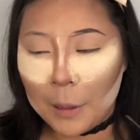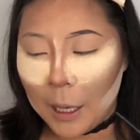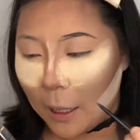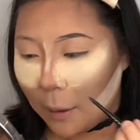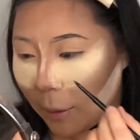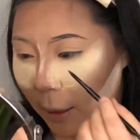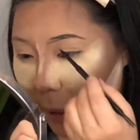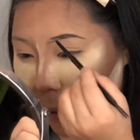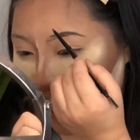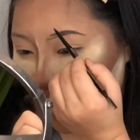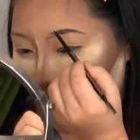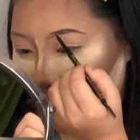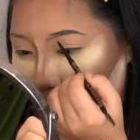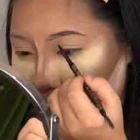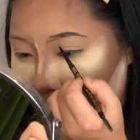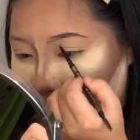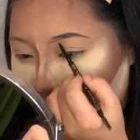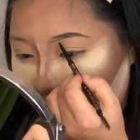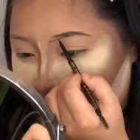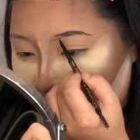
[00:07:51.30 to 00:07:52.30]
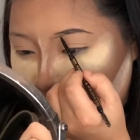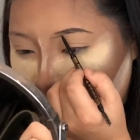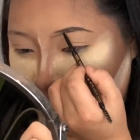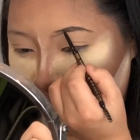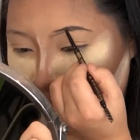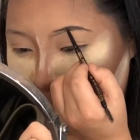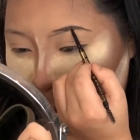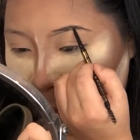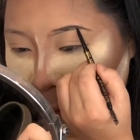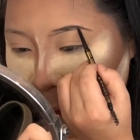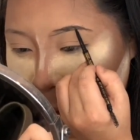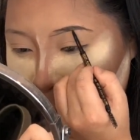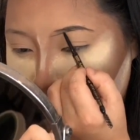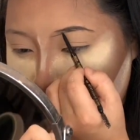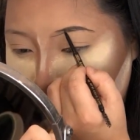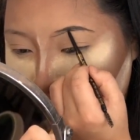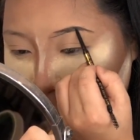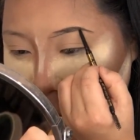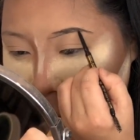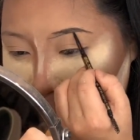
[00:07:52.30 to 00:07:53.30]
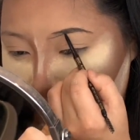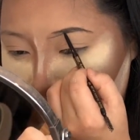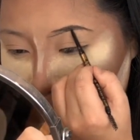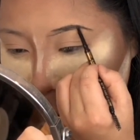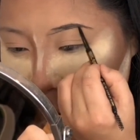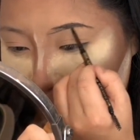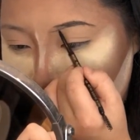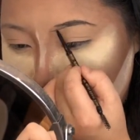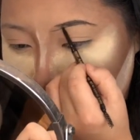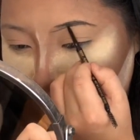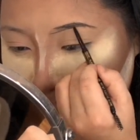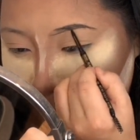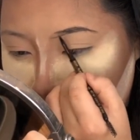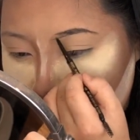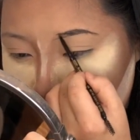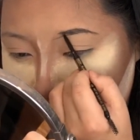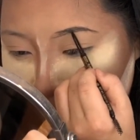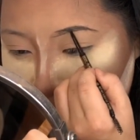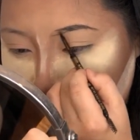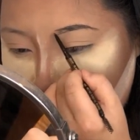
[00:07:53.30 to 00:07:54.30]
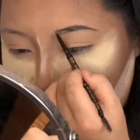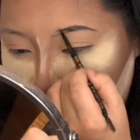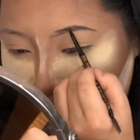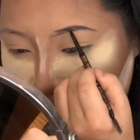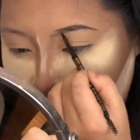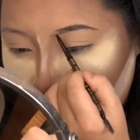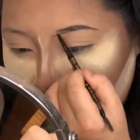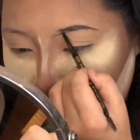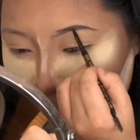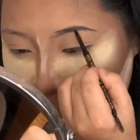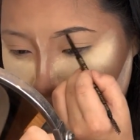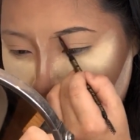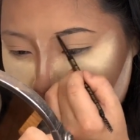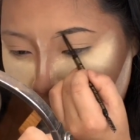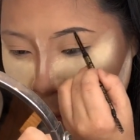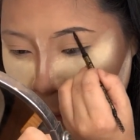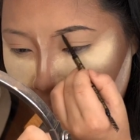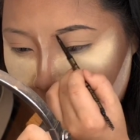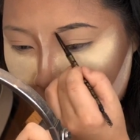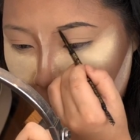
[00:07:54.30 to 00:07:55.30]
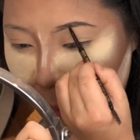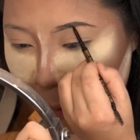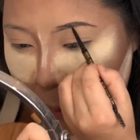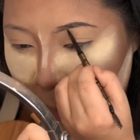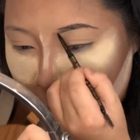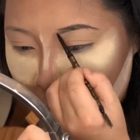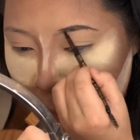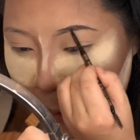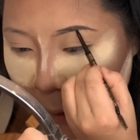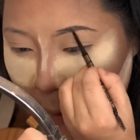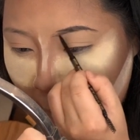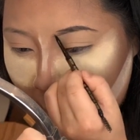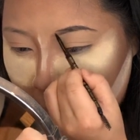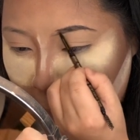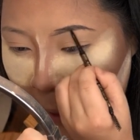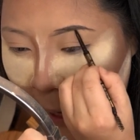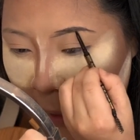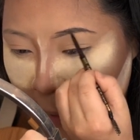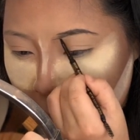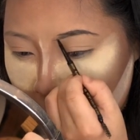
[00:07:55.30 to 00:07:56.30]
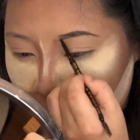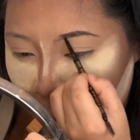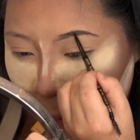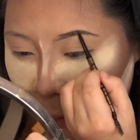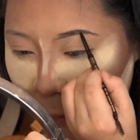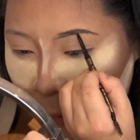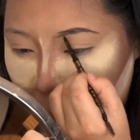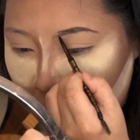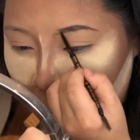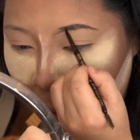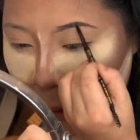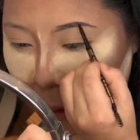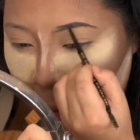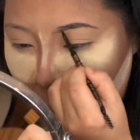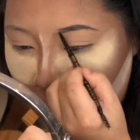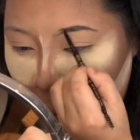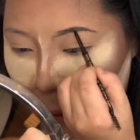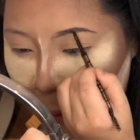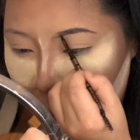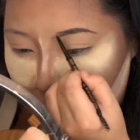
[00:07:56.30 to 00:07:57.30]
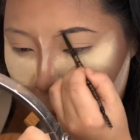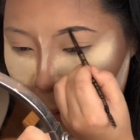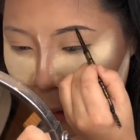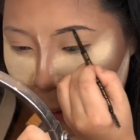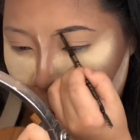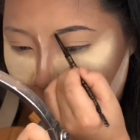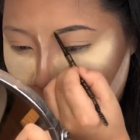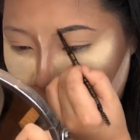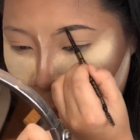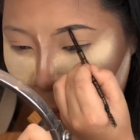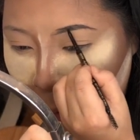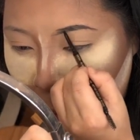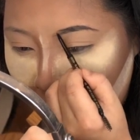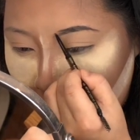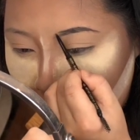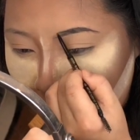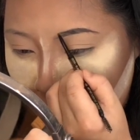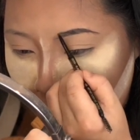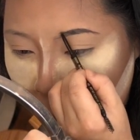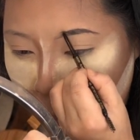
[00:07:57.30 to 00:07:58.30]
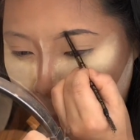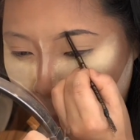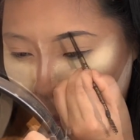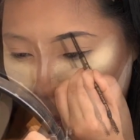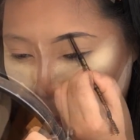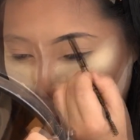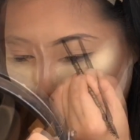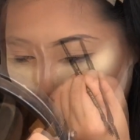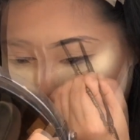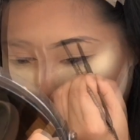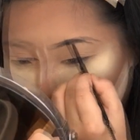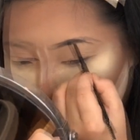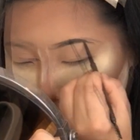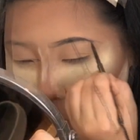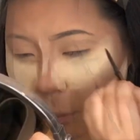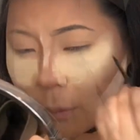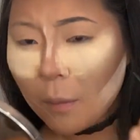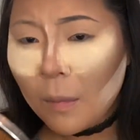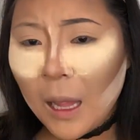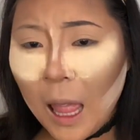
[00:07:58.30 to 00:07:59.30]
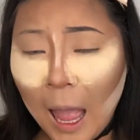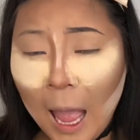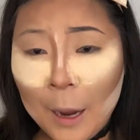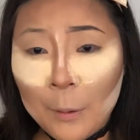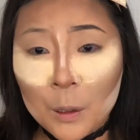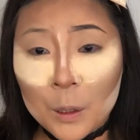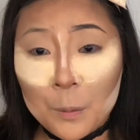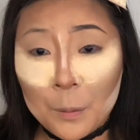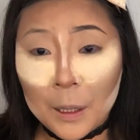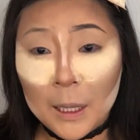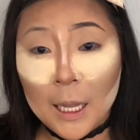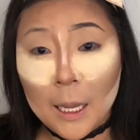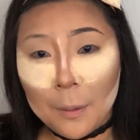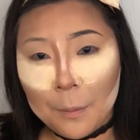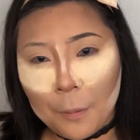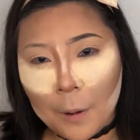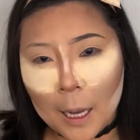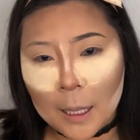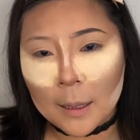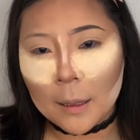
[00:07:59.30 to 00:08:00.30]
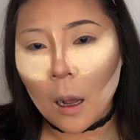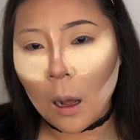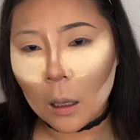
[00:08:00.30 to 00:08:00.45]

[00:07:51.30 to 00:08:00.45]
And this one is like a very close, this is probably the closest consistency I've had to the Anastasia one. I was really impressed